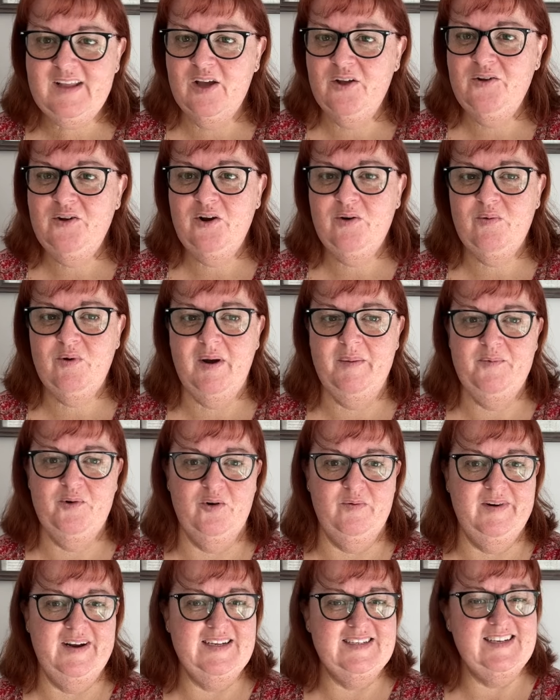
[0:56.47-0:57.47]
No rhyme, no
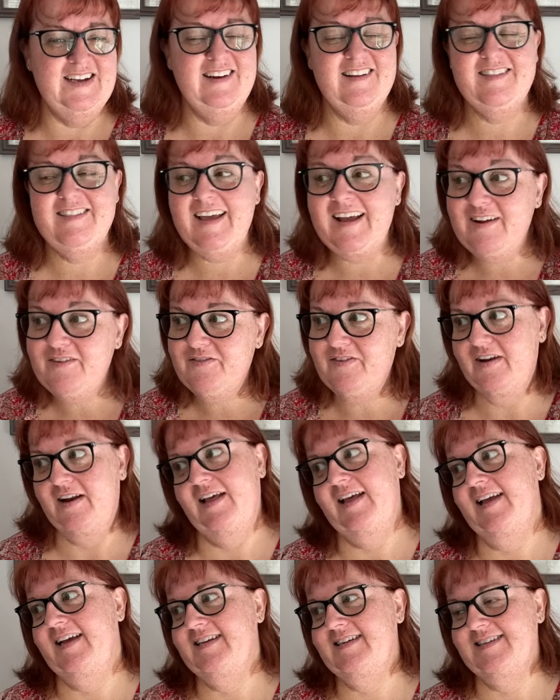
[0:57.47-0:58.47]
reason.
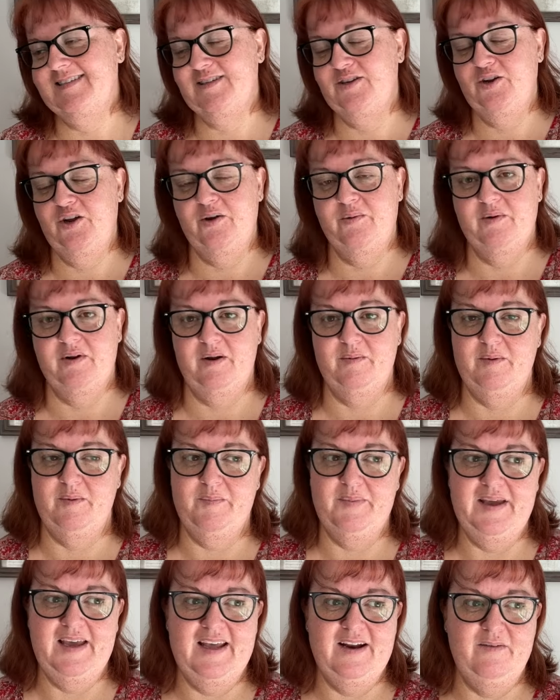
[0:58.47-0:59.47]
Thankfully, it doesn't hurt when I'm in
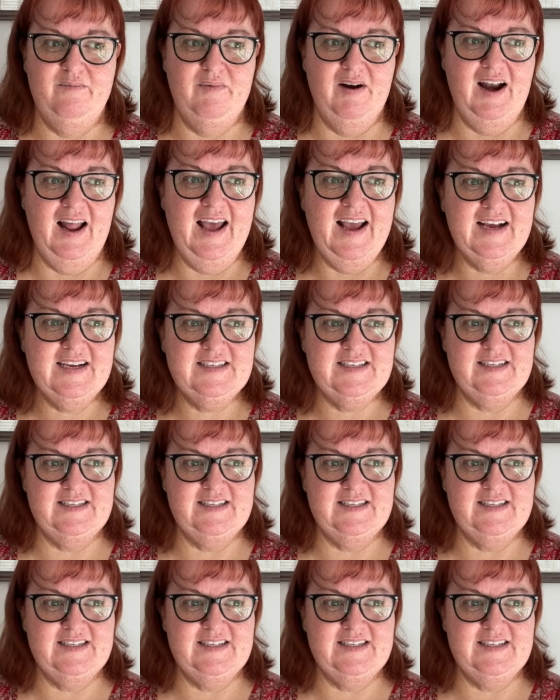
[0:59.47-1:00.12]
bed and relaxed.